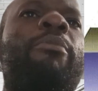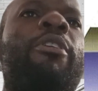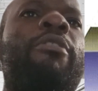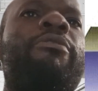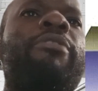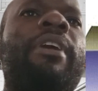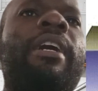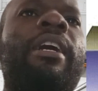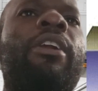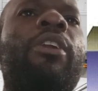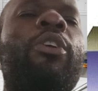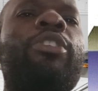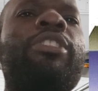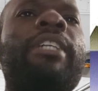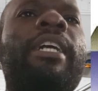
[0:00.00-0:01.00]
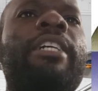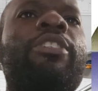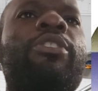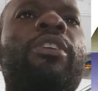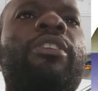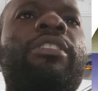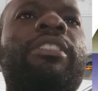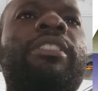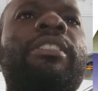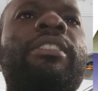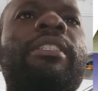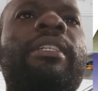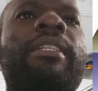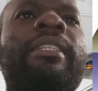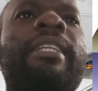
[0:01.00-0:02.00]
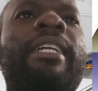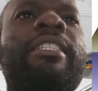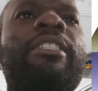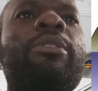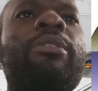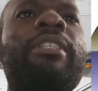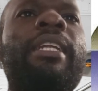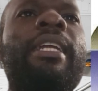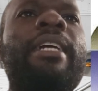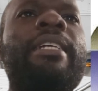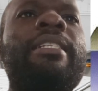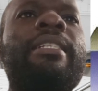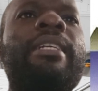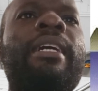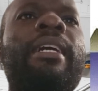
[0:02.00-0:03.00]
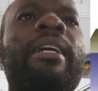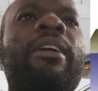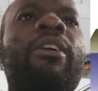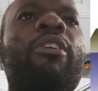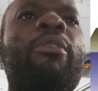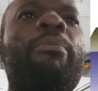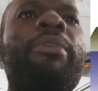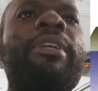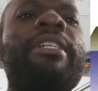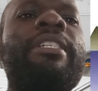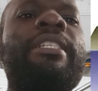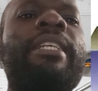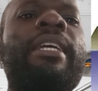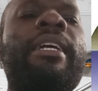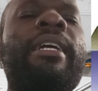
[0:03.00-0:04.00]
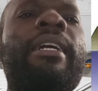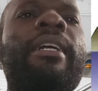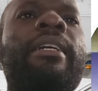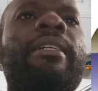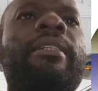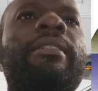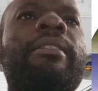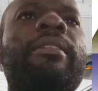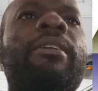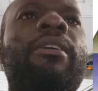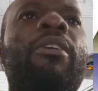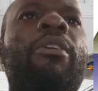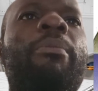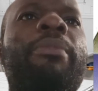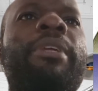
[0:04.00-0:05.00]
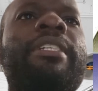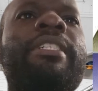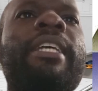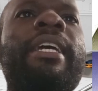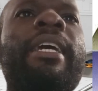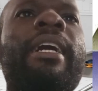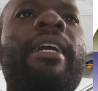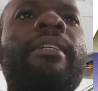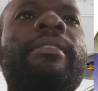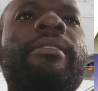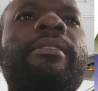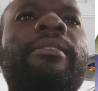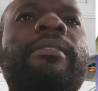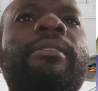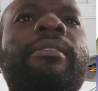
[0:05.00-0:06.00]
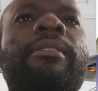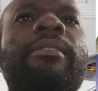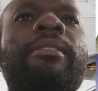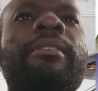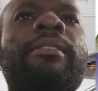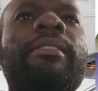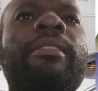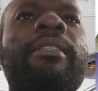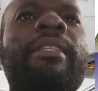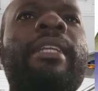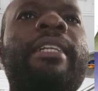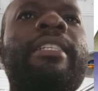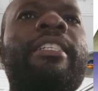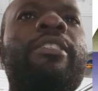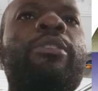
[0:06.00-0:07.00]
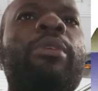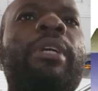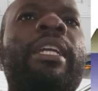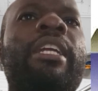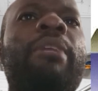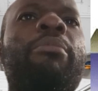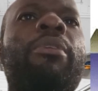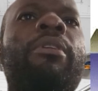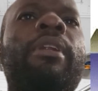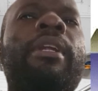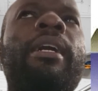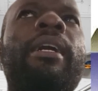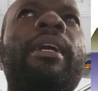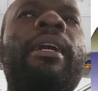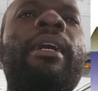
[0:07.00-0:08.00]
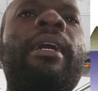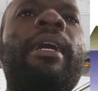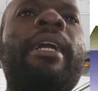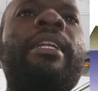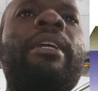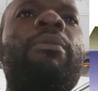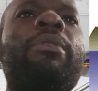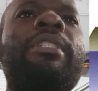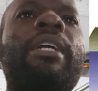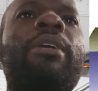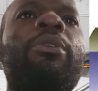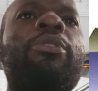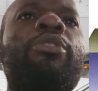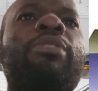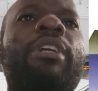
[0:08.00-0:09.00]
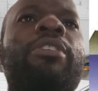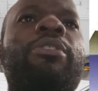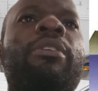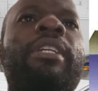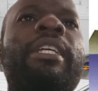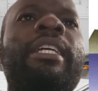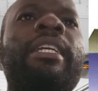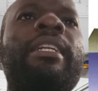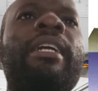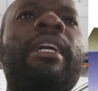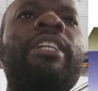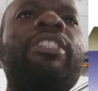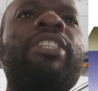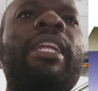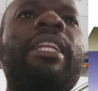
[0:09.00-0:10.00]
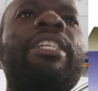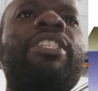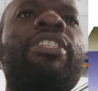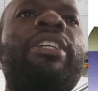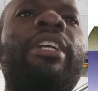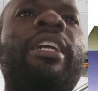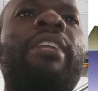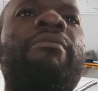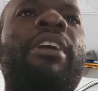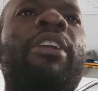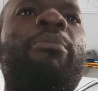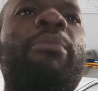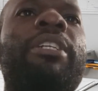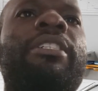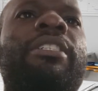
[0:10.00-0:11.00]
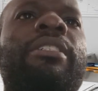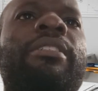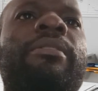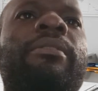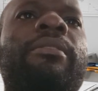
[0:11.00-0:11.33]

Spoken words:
of closed caissons that utilize compressed air. That is to enable underwater construction in challenging environments.